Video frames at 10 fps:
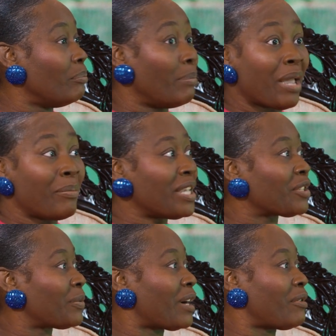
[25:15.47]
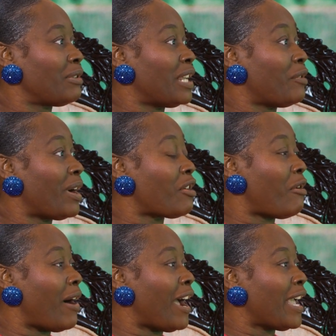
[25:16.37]
Babies were
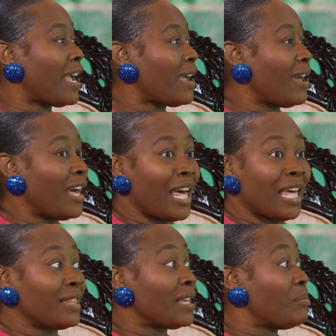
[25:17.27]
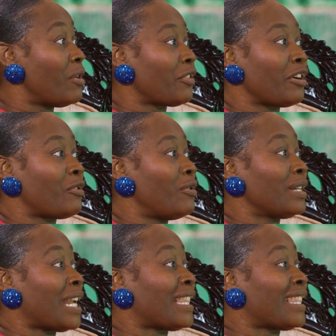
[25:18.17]
crying and the mother
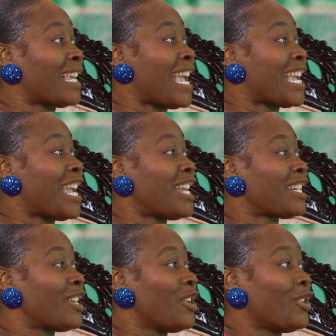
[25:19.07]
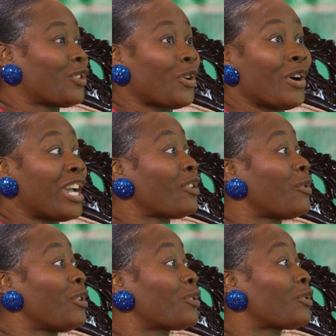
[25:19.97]
could not take it. So it
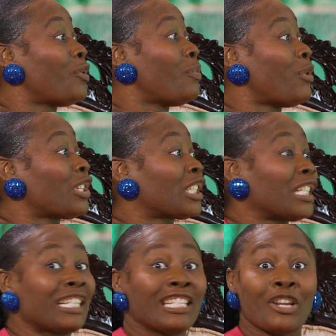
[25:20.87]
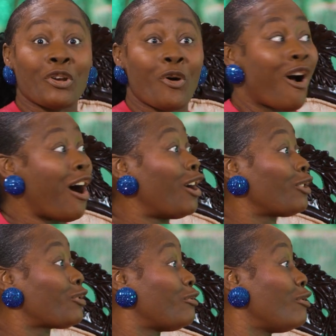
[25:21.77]
was too much. They didn't know
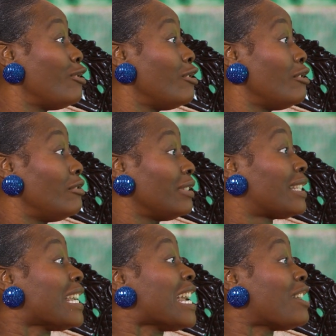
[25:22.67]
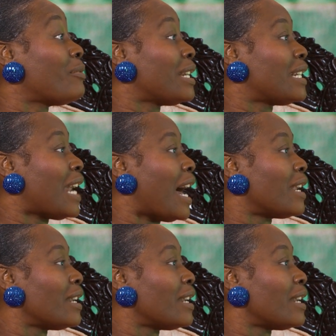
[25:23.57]
how to deal with that.